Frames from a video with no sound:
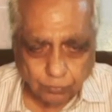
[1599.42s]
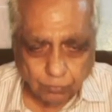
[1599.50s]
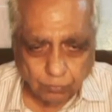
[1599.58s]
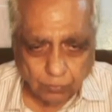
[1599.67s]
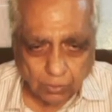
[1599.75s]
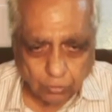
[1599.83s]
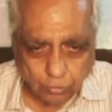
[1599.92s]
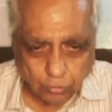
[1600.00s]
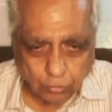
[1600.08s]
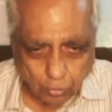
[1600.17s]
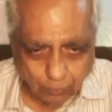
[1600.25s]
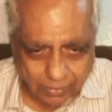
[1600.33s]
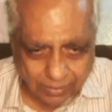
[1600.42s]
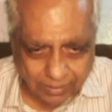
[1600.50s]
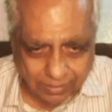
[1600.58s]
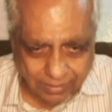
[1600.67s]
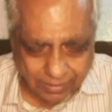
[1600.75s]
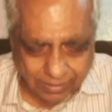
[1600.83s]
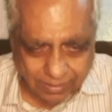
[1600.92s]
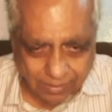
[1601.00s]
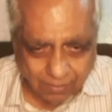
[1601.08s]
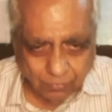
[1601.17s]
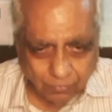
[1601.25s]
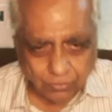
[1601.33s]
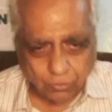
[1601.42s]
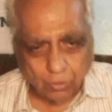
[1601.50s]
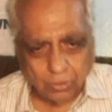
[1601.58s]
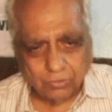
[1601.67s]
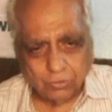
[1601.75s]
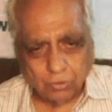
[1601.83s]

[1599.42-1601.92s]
So in short,